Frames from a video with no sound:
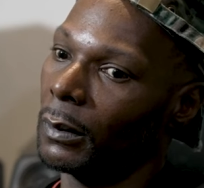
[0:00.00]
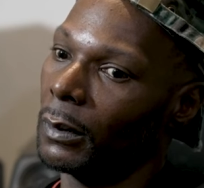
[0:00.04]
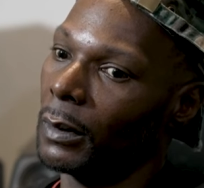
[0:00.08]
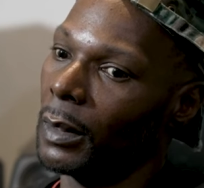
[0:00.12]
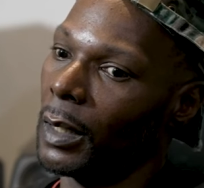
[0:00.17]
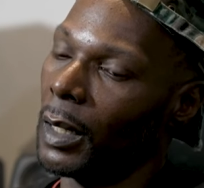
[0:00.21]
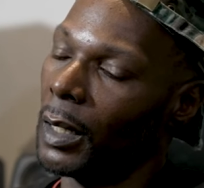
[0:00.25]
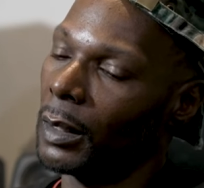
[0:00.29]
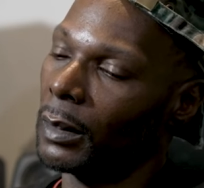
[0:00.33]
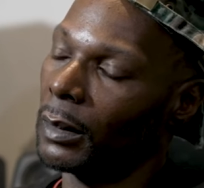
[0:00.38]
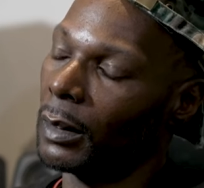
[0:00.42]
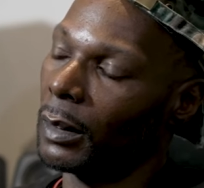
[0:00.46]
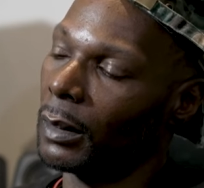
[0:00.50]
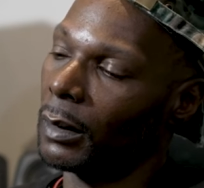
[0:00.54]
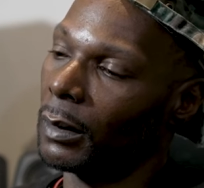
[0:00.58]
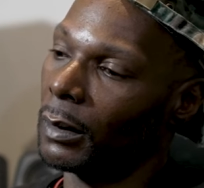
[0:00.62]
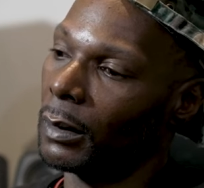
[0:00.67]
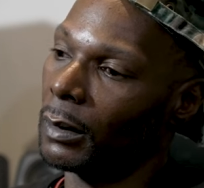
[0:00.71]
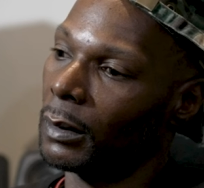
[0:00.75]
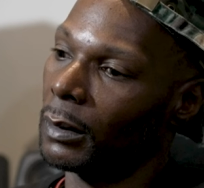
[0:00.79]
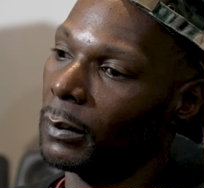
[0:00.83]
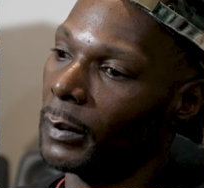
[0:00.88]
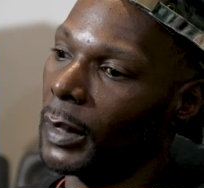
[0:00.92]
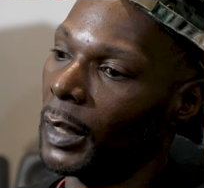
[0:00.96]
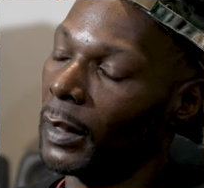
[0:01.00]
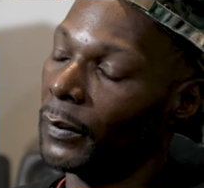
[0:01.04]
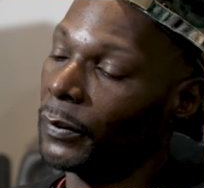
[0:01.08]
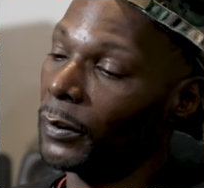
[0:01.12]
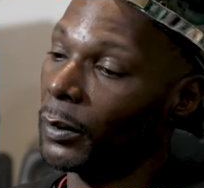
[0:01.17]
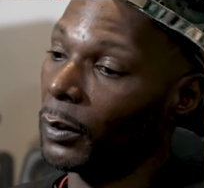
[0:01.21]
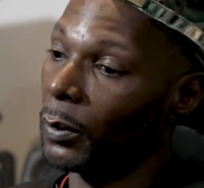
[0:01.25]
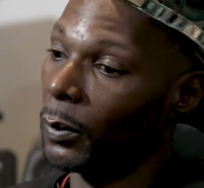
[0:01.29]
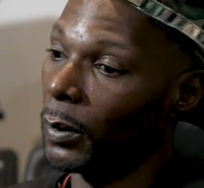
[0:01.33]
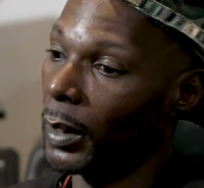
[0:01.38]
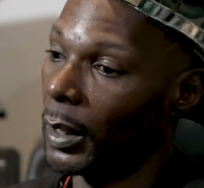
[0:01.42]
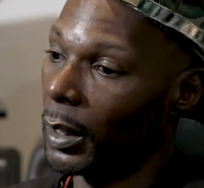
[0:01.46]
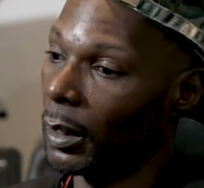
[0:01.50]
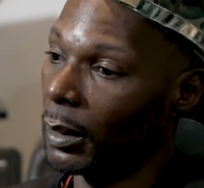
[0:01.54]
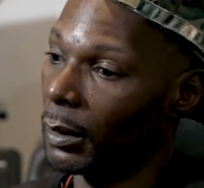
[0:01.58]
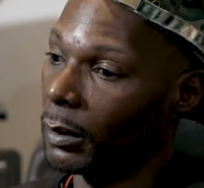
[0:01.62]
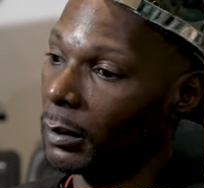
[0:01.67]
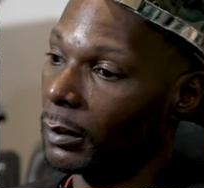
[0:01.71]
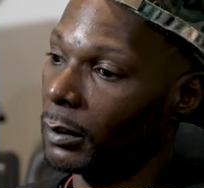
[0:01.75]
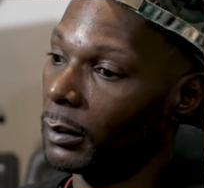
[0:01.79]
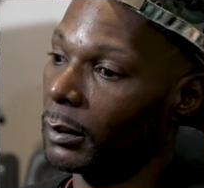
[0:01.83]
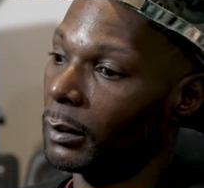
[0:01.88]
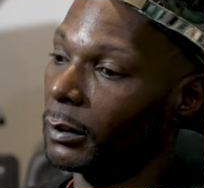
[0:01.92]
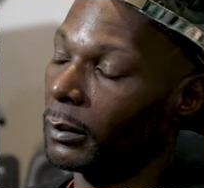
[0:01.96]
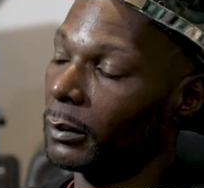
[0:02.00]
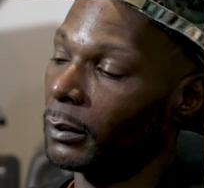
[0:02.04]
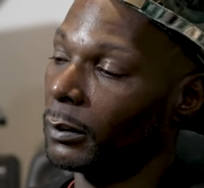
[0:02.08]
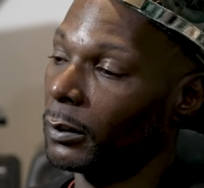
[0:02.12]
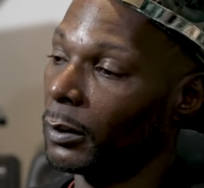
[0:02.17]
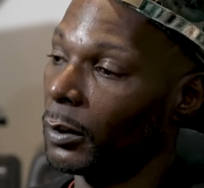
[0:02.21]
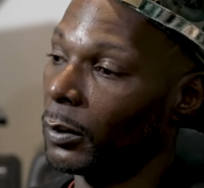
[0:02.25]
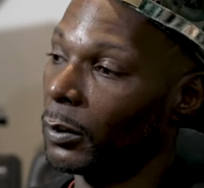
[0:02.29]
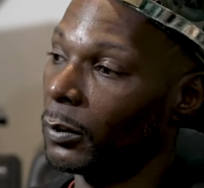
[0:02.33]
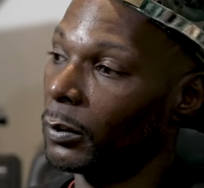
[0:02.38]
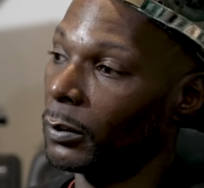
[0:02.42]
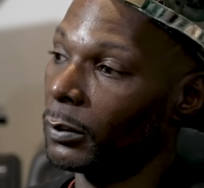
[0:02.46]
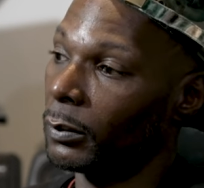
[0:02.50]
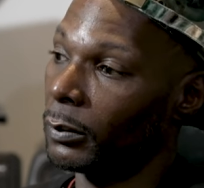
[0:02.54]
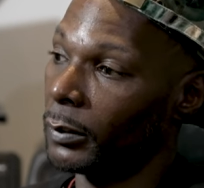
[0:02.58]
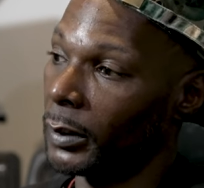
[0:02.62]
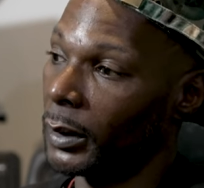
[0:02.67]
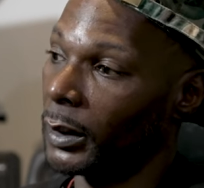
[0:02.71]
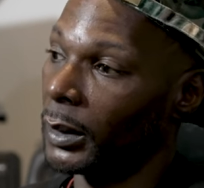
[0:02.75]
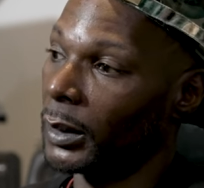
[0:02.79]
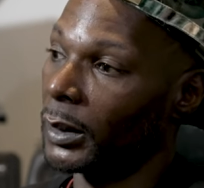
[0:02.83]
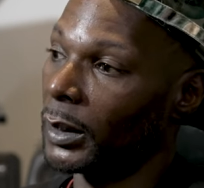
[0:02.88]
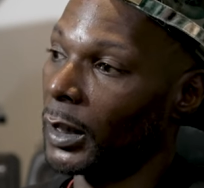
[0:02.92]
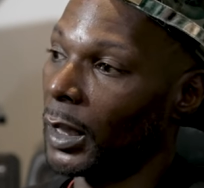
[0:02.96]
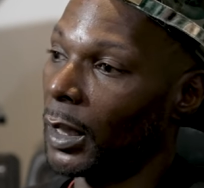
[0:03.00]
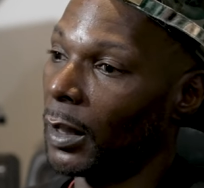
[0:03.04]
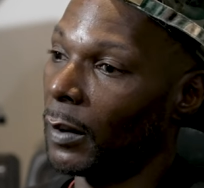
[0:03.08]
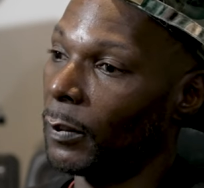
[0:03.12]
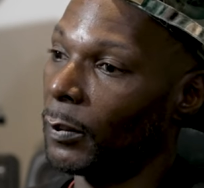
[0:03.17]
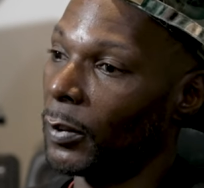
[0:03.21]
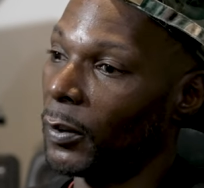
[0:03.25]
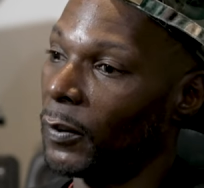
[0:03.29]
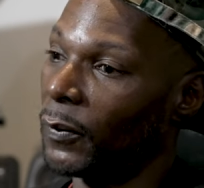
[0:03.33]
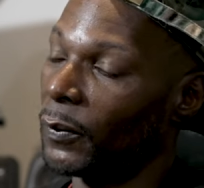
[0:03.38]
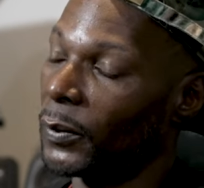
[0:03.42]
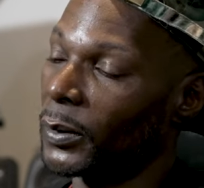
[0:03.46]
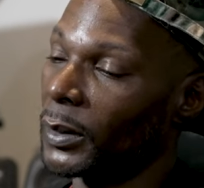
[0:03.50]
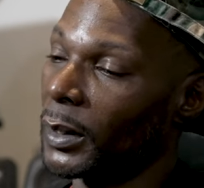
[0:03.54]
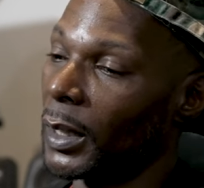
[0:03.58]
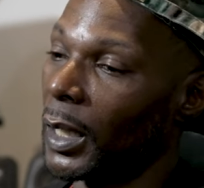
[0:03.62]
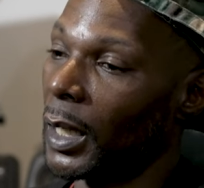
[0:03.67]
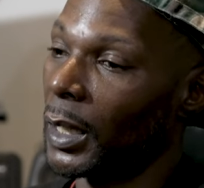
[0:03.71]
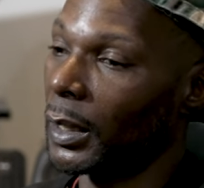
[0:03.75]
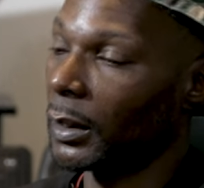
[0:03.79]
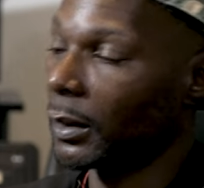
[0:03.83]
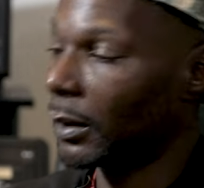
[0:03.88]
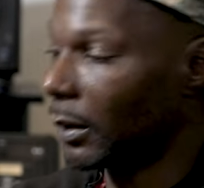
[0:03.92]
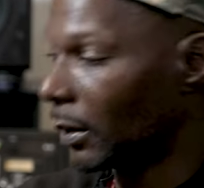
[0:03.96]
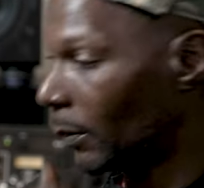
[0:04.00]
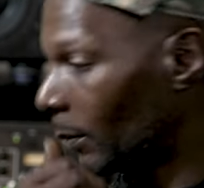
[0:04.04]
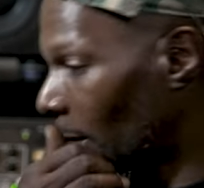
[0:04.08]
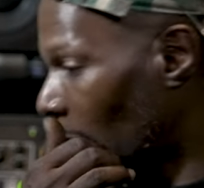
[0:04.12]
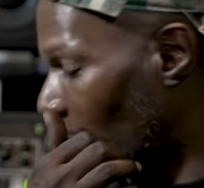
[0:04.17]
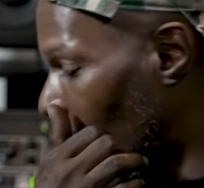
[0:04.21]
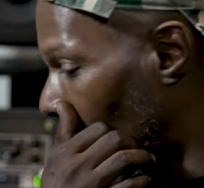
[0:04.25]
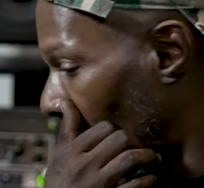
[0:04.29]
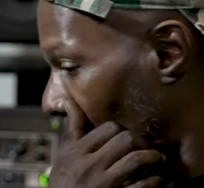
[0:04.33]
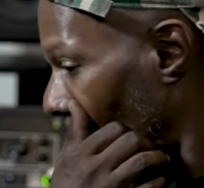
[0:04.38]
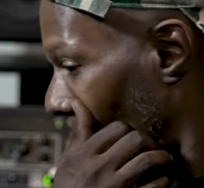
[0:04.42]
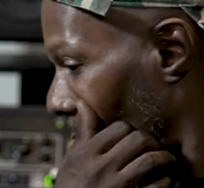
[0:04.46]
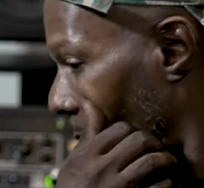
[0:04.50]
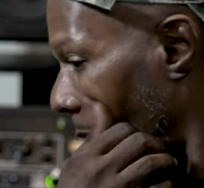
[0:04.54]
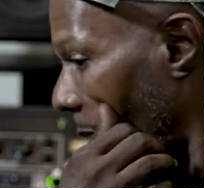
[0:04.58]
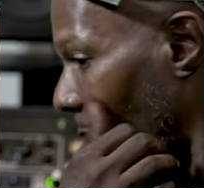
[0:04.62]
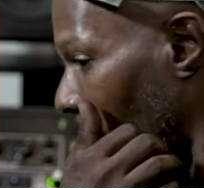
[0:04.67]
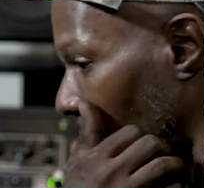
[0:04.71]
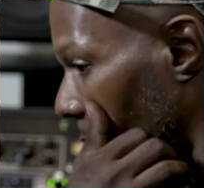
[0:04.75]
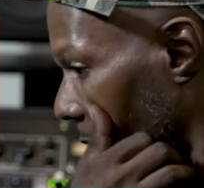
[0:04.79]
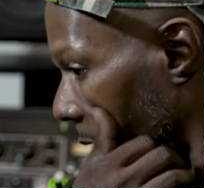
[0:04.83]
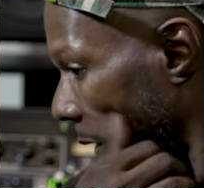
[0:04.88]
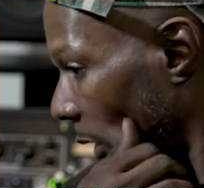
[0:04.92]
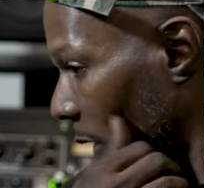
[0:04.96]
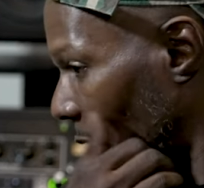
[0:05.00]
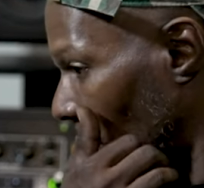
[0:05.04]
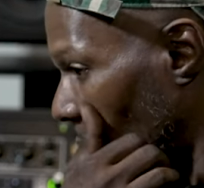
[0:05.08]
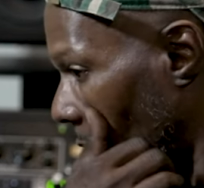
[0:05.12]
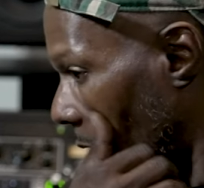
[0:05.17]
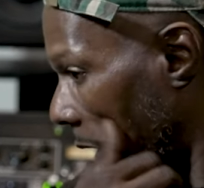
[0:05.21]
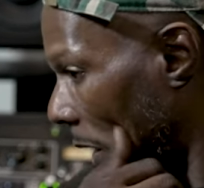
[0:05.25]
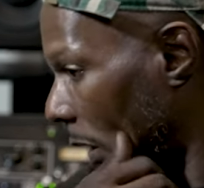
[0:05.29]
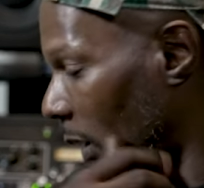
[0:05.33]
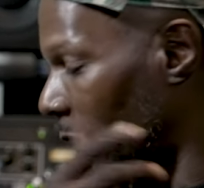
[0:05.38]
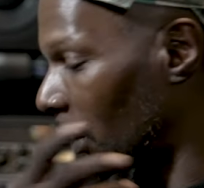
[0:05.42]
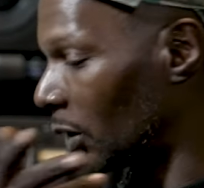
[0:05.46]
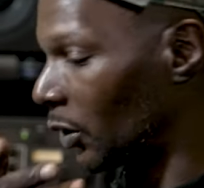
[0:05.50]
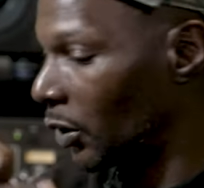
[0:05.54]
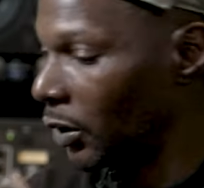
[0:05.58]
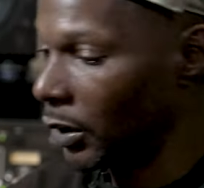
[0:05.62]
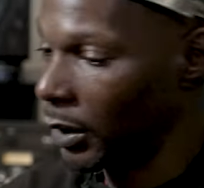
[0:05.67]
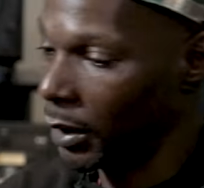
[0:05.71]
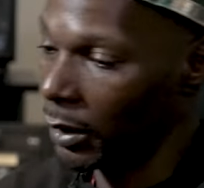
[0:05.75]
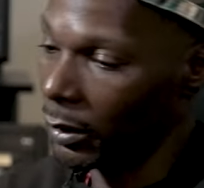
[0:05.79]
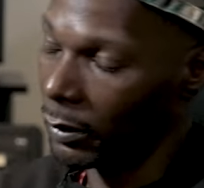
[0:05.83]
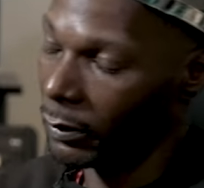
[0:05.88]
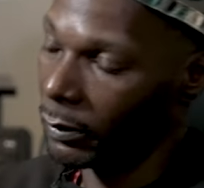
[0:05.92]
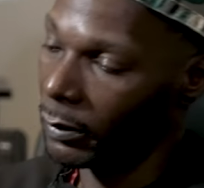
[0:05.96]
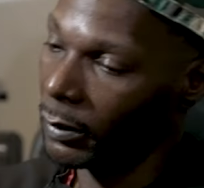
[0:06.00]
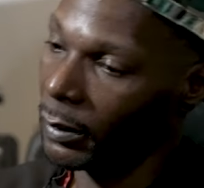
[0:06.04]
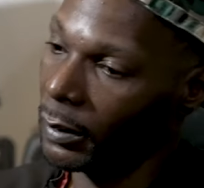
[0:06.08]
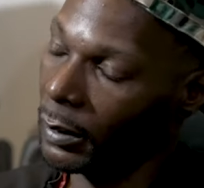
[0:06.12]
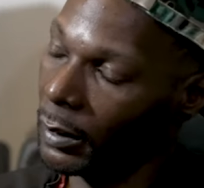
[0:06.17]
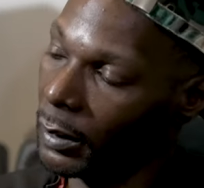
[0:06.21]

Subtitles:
after a while, you know, me and Ja both was locked up. I bumped back into Ja in jail.